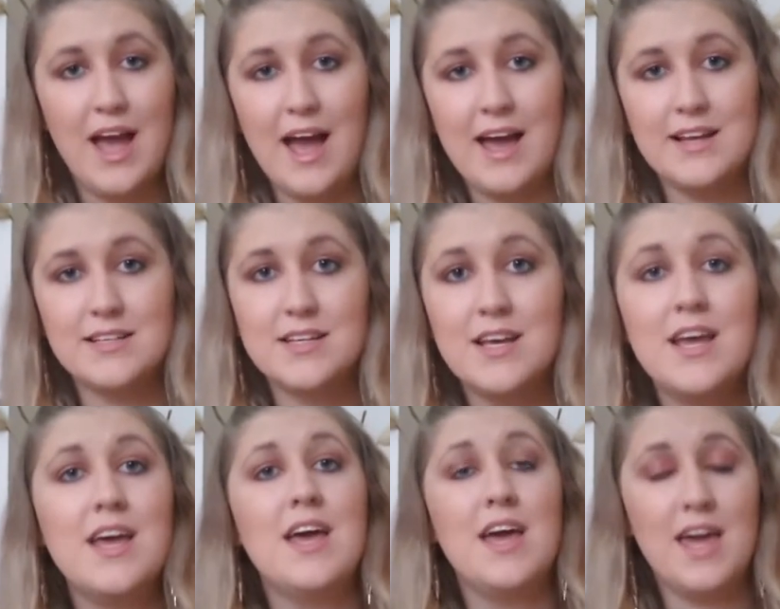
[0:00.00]
and
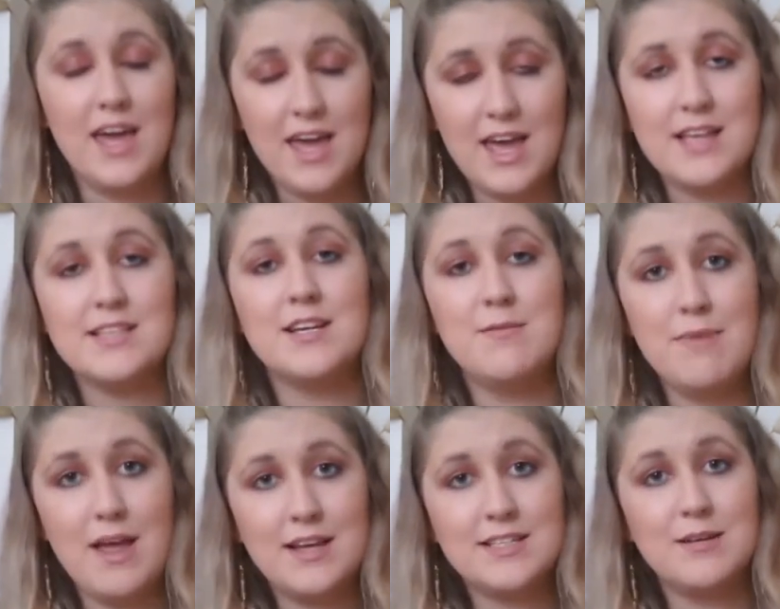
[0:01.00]
it is an
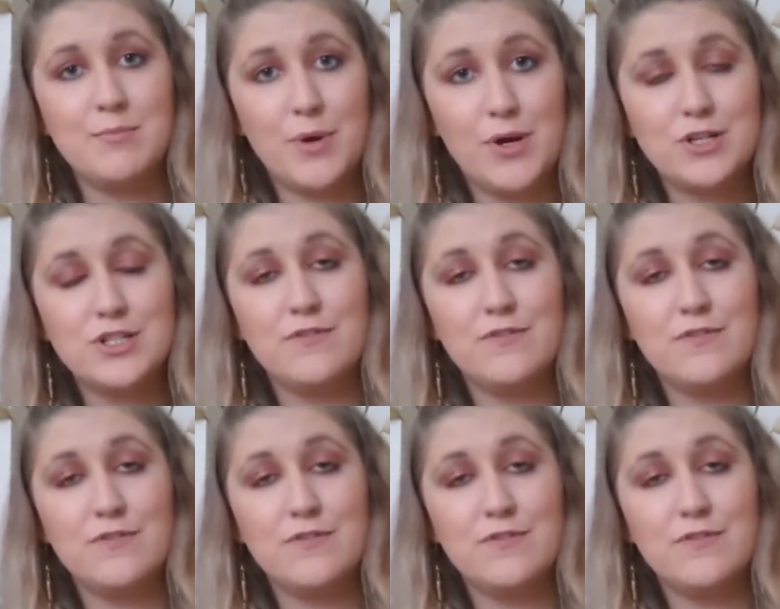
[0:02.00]
amazing book.